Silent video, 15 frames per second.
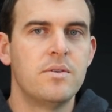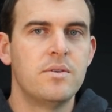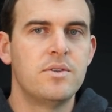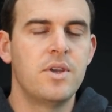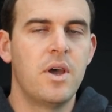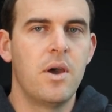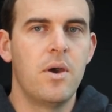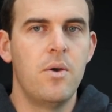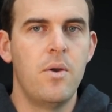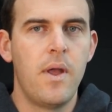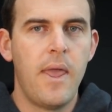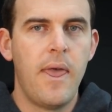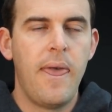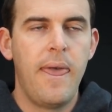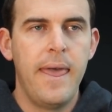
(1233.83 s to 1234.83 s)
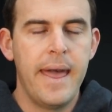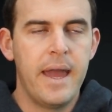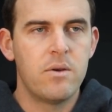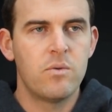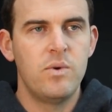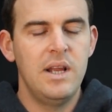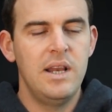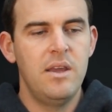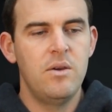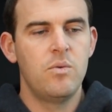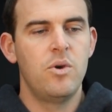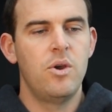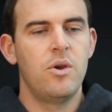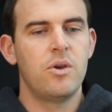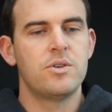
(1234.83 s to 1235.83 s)
So it really
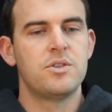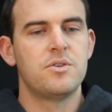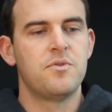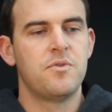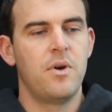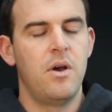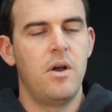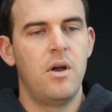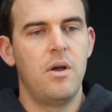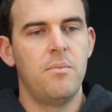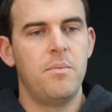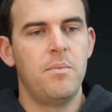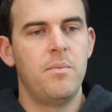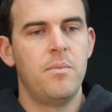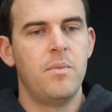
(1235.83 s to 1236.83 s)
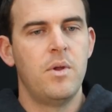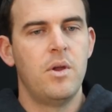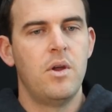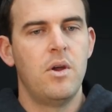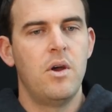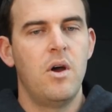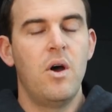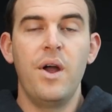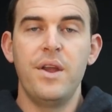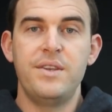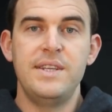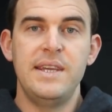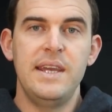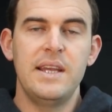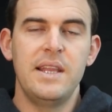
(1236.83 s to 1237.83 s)
works from,
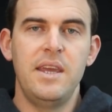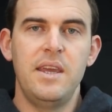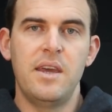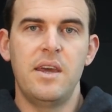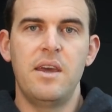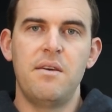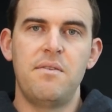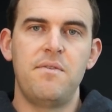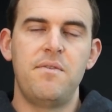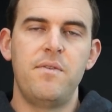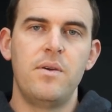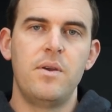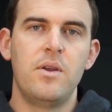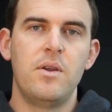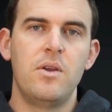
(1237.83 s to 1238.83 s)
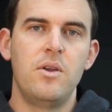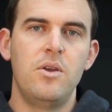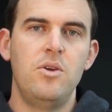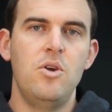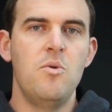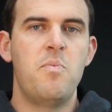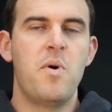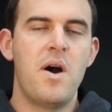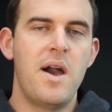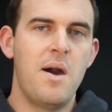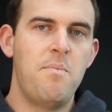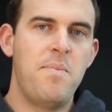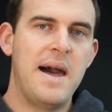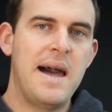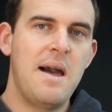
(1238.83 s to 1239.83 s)
ideally, if you buy
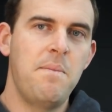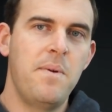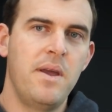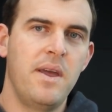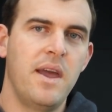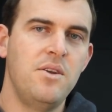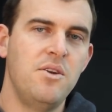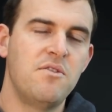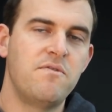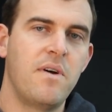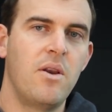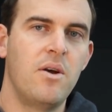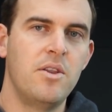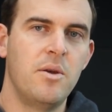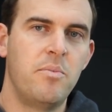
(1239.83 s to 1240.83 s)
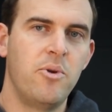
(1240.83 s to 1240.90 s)
a pup and you follow the